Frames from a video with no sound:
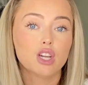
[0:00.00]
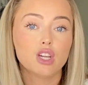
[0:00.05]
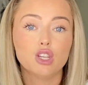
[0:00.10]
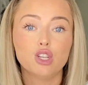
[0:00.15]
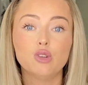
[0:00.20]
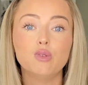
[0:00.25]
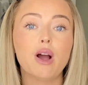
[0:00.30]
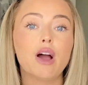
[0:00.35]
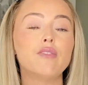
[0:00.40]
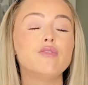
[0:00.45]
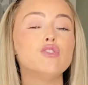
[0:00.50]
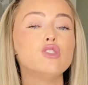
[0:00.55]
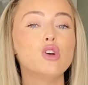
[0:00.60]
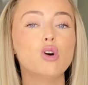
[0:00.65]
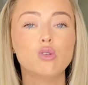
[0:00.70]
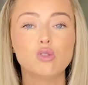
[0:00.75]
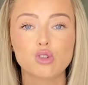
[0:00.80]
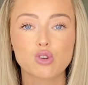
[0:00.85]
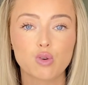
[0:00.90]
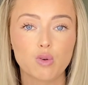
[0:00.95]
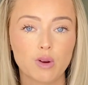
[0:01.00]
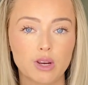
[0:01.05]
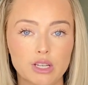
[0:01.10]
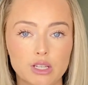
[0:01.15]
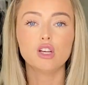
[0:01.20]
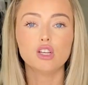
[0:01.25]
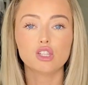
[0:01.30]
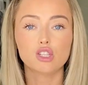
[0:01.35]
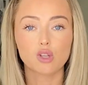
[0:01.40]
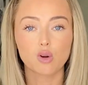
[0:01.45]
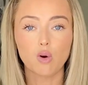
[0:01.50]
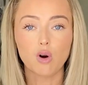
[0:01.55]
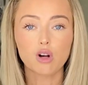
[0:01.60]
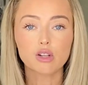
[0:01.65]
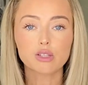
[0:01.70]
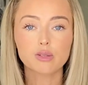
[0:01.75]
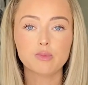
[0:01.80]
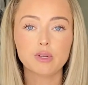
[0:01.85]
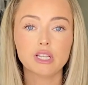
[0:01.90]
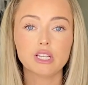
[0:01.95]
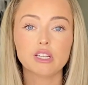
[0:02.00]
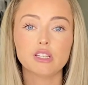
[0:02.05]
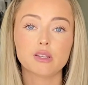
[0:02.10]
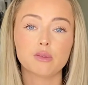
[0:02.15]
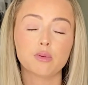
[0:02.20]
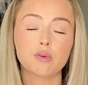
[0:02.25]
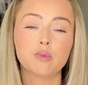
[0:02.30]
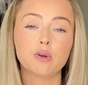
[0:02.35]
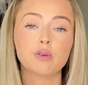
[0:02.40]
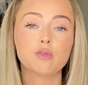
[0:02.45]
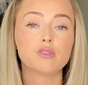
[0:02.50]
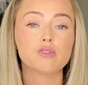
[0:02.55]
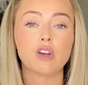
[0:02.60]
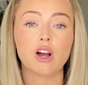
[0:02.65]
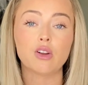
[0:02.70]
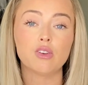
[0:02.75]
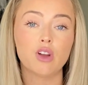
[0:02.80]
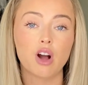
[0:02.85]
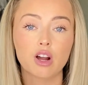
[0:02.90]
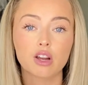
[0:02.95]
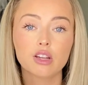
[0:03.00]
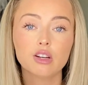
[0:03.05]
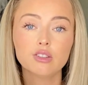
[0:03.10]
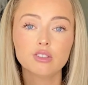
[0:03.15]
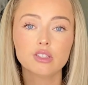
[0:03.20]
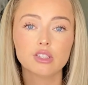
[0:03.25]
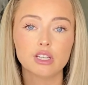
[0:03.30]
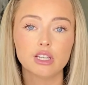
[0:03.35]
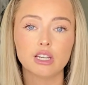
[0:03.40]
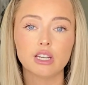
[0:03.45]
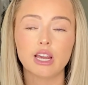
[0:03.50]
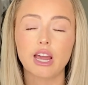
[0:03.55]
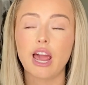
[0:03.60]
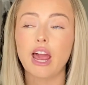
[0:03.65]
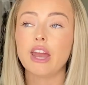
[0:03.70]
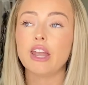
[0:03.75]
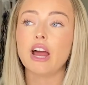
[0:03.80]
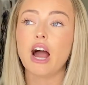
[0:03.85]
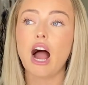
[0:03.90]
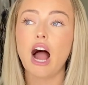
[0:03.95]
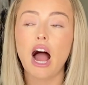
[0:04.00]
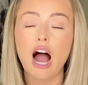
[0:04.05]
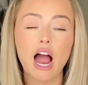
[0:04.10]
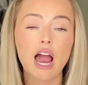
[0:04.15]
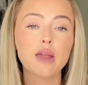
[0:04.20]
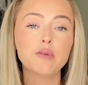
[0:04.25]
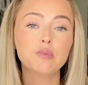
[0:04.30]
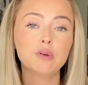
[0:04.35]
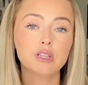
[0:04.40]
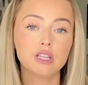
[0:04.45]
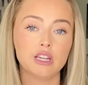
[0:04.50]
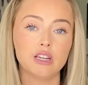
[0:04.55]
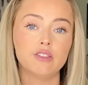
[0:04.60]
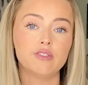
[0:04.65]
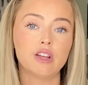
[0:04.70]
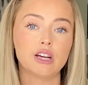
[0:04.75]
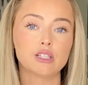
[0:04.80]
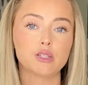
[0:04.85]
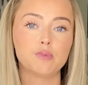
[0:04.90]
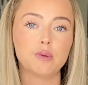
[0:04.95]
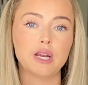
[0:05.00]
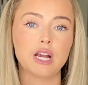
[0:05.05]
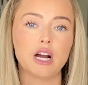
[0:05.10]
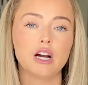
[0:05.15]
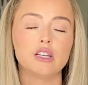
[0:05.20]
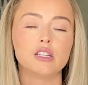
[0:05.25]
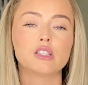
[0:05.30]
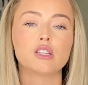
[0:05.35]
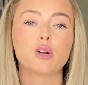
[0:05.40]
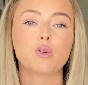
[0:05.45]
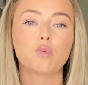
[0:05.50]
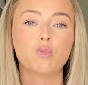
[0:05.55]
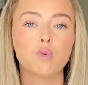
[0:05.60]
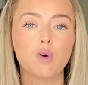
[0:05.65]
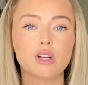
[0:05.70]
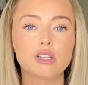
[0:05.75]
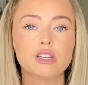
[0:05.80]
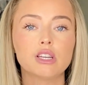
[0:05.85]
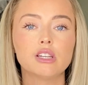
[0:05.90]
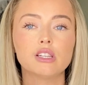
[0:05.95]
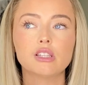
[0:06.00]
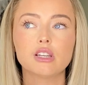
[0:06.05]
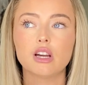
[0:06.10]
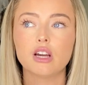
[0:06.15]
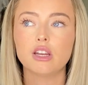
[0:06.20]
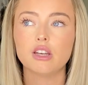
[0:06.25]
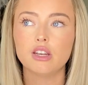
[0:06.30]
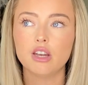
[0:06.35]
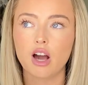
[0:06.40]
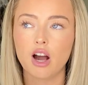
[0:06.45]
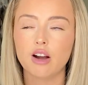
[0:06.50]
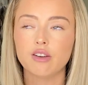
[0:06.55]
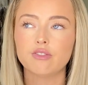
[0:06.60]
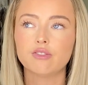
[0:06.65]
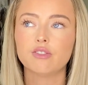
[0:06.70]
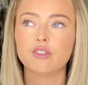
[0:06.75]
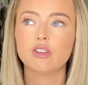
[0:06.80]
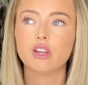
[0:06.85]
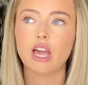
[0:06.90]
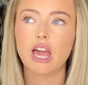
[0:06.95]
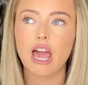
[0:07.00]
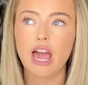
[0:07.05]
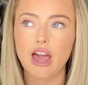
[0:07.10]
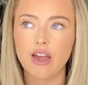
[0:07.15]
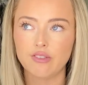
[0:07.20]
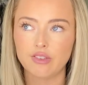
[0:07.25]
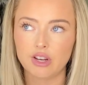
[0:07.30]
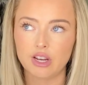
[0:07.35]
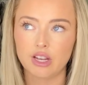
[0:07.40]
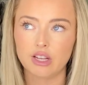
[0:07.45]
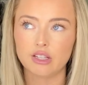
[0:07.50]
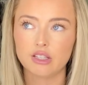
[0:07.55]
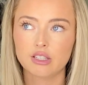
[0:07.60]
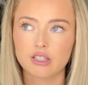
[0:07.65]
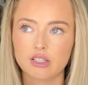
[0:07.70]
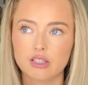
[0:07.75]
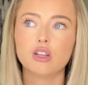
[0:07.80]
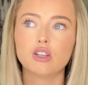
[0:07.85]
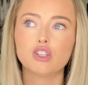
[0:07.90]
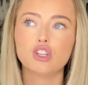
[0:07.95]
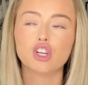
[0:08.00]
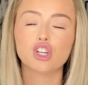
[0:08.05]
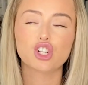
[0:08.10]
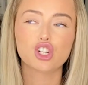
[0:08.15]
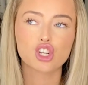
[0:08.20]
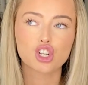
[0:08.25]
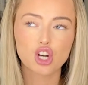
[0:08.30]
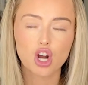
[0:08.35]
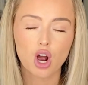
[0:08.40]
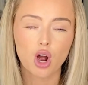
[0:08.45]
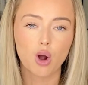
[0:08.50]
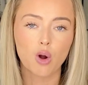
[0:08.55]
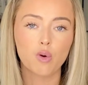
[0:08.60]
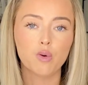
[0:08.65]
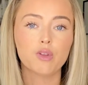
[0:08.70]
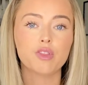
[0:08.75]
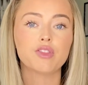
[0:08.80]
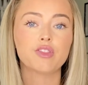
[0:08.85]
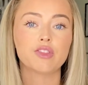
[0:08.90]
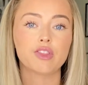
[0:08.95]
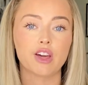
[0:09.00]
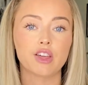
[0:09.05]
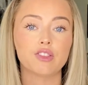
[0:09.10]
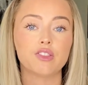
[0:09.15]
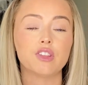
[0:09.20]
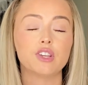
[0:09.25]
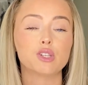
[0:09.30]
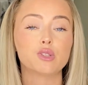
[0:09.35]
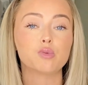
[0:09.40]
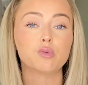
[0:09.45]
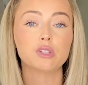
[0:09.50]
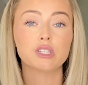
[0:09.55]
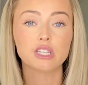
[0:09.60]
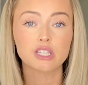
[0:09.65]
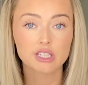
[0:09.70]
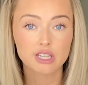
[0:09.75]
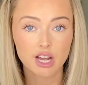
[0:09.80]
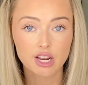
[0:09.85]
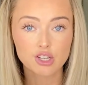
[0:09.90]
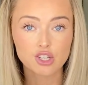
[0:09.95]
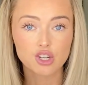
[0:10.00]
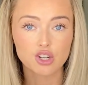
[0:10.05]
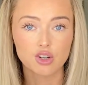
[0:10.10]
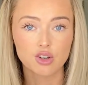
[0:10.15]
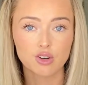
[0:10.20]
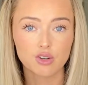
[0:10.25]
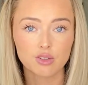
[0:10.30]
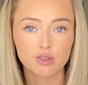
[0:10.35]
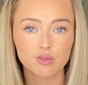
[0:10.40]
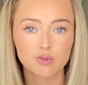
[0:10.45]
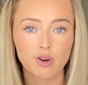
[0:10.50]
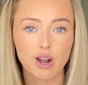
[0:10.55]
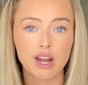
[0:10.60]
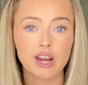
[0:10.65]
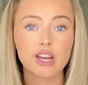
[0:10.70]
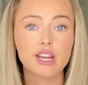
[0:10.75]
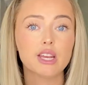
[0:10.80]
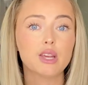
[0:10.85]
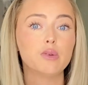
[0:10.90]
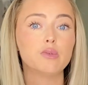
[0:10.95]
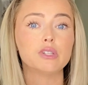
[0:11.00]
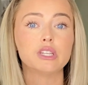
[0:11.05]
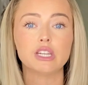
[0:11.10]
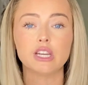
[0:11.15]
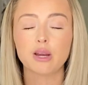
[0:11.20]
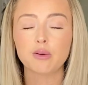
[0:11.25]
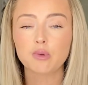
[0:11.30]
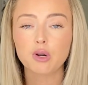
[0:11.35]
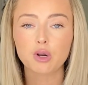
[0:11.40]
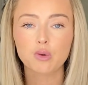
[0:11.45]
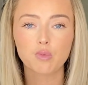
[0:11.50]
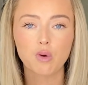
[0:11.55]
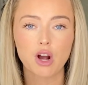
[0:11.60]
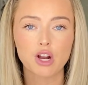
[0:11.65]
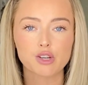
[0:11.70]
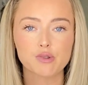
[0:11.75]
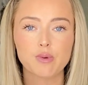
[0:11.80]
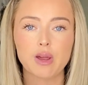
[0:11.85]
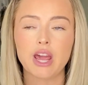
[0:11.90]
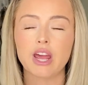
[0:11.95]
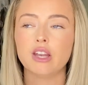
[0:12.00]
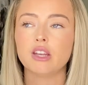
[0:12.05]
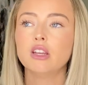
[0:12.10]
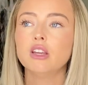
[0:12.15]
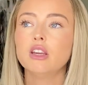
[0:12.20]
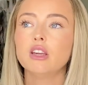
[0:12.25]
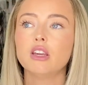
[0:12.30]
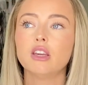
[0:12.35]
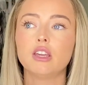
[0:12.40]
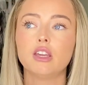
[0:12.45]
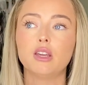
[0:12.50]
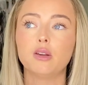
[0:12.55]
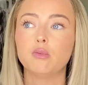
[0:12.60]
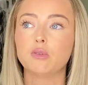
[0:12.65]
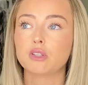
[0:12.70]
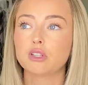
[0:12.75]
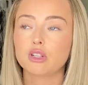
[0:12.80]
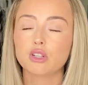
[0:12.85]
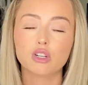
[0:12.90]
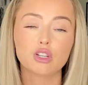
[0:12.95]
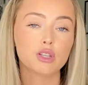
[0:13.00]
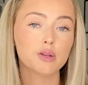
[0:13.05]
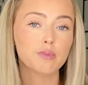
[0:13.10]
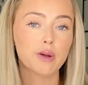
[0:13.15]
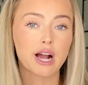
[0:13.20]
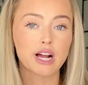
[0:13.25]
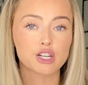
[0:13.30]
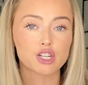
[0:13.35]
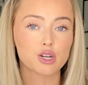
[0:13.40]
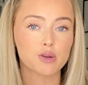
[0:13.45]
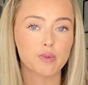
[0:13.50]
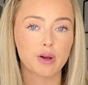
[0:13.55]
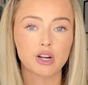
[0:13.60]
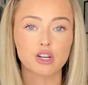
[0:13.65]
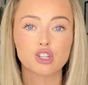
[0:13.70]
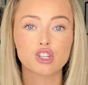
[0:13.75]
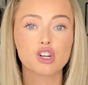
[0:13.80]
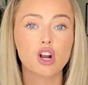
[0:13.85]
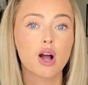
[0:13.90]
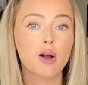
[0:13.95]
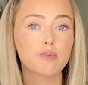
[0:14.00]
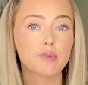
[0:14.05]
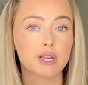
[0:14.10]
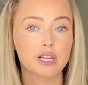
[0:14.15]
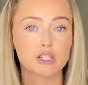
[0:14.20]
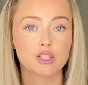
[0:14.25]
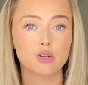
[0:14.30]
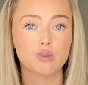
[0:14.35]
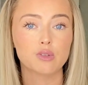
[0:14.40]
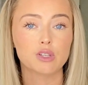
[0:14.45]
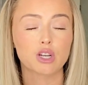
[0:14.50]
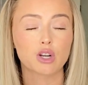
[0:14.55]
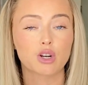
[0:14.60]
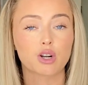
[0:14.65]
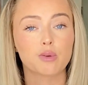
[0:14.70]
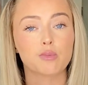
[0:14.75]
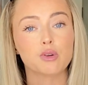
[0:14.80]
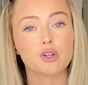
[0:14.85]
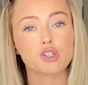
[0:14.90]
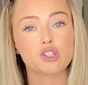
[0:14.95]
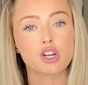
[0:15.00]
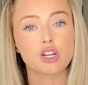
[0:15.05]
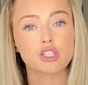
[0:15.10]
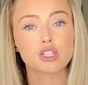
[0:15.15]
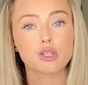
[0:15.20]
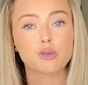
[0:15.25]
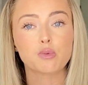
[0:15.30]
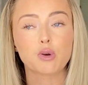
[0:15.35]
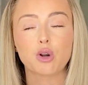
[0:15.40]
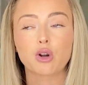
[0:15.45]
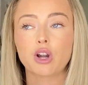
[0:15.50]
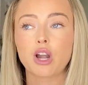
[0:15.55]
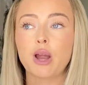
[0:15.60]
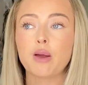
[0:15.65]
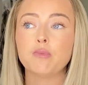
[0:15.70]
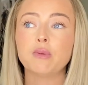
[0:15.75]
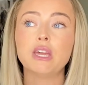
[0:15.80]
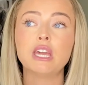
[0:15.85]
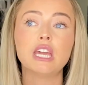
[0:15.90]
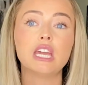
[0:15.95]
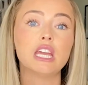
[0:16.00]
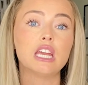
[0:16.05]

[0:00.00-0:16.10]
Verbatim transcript: you had no choice. So ultimately, Zimmerman was found not guilty. And I believe that's because there wasn't enough evidence to show that this was intentional, right? He was a neighborhood watchman. He was clearly passionate about his job because he was in a criminal justice program.